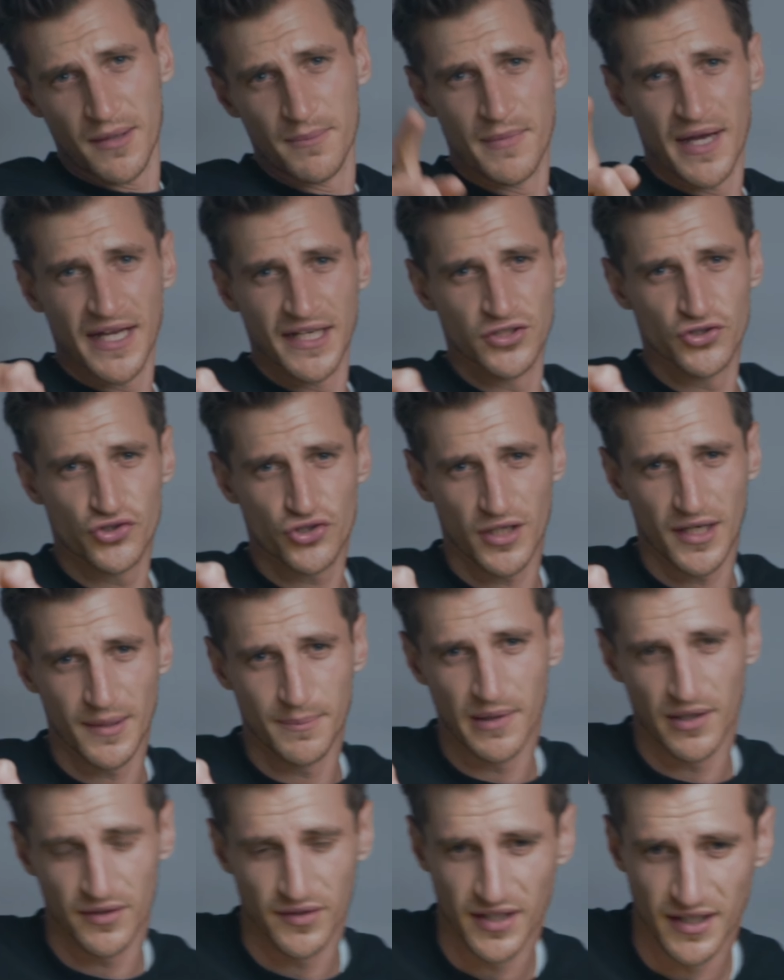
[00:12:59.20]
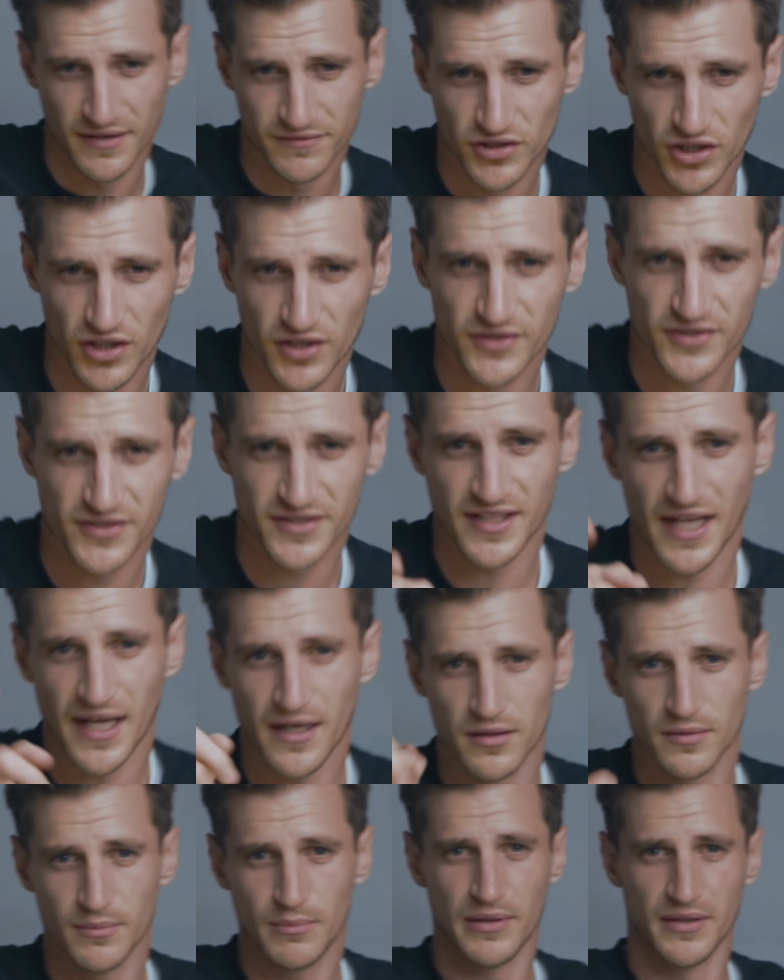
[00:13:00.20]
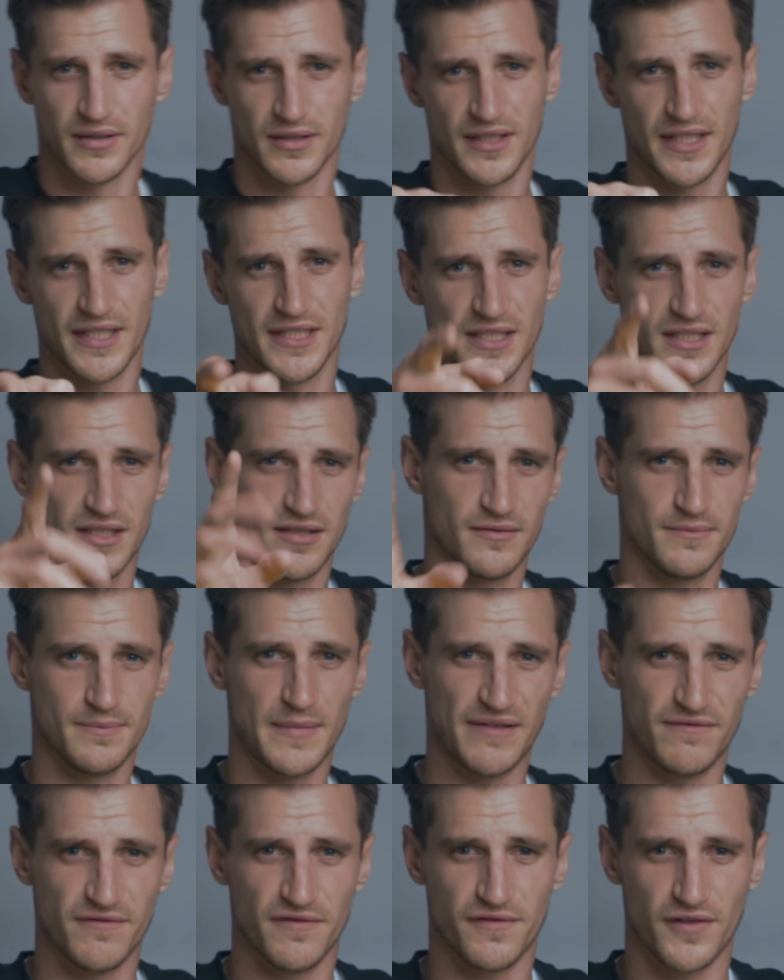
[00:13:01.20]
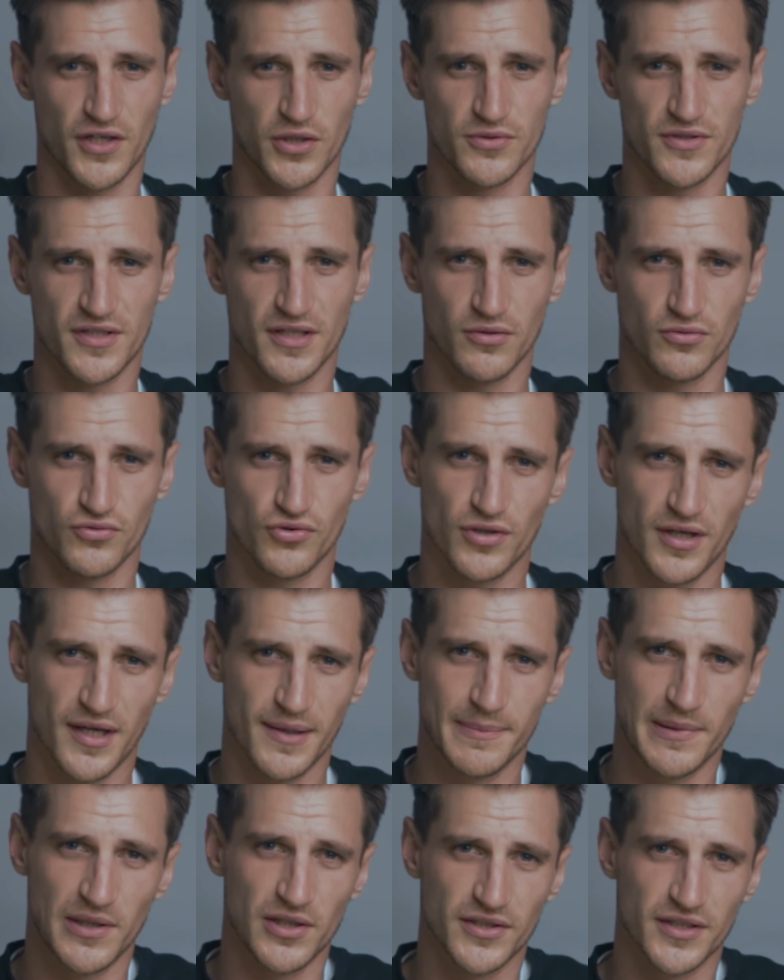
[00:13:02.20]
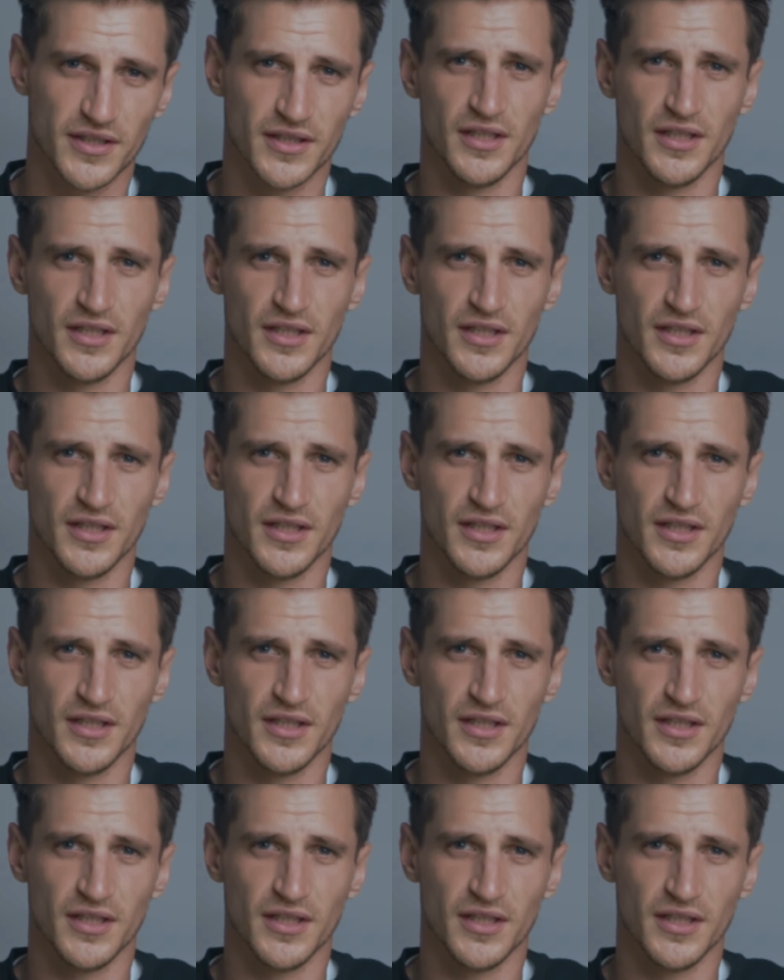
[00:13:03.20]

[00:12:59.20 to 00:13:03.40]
main tripod that I've got set up here, Manfrotto tripod.